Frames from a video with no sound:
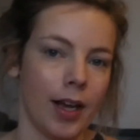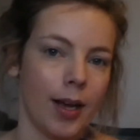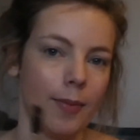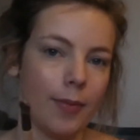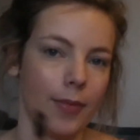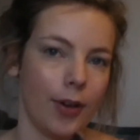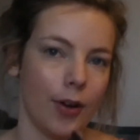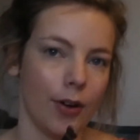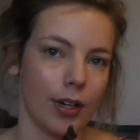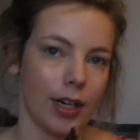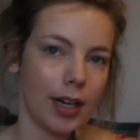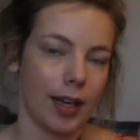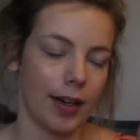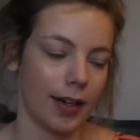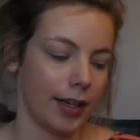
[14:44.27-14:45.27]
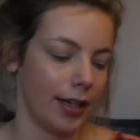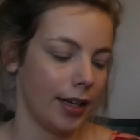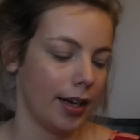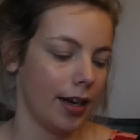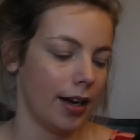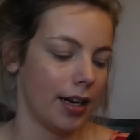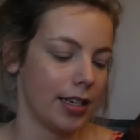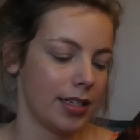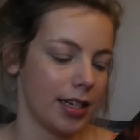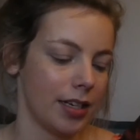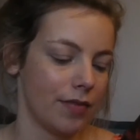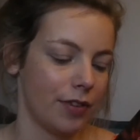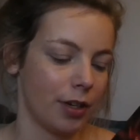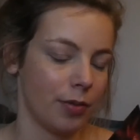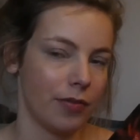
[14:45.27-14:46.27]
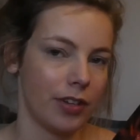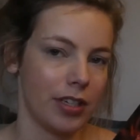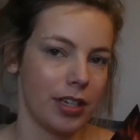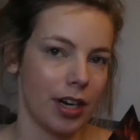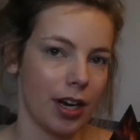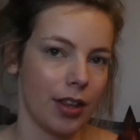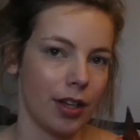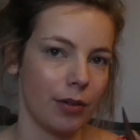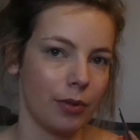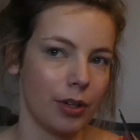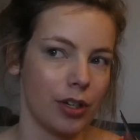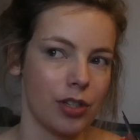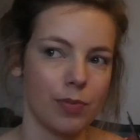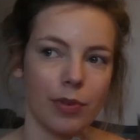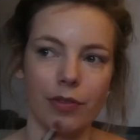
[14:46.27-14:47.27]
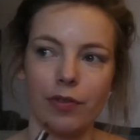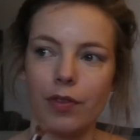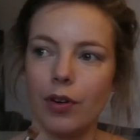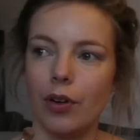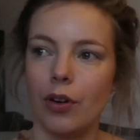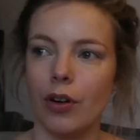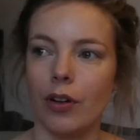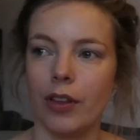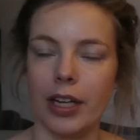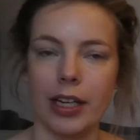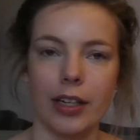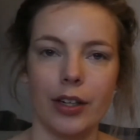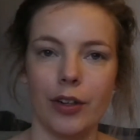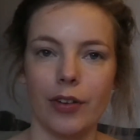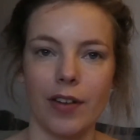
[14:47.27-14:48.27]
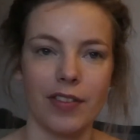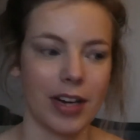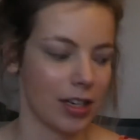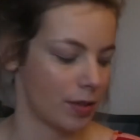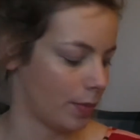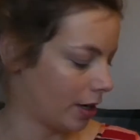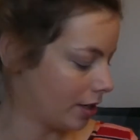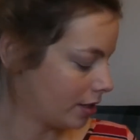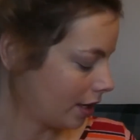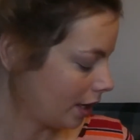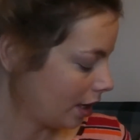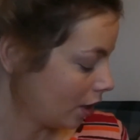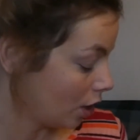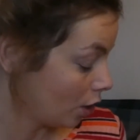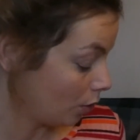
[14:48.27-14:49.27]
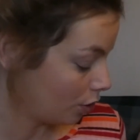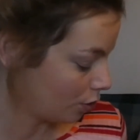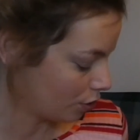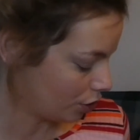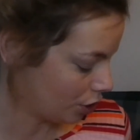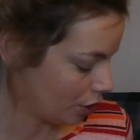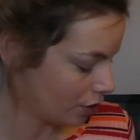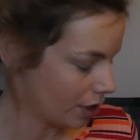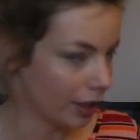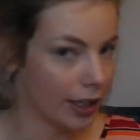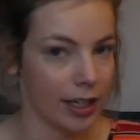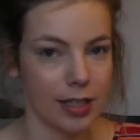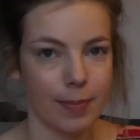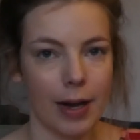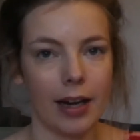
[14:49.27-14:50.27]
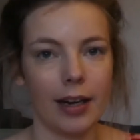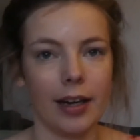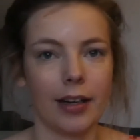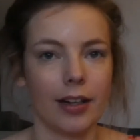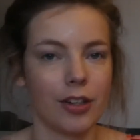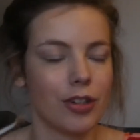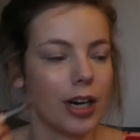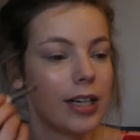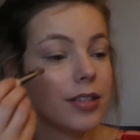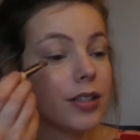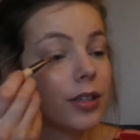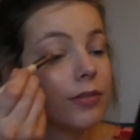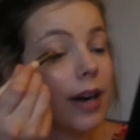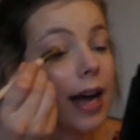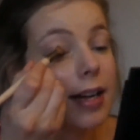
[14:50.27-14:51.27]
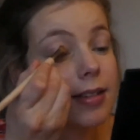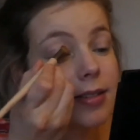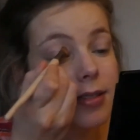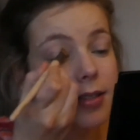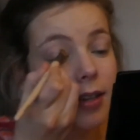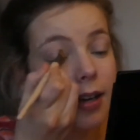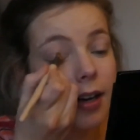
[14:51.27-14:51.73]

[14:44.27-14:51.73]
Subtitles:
I'm not gonna lie, I did film a video that was before the New Craft House Party, which was using this palette, and I tried to do reds,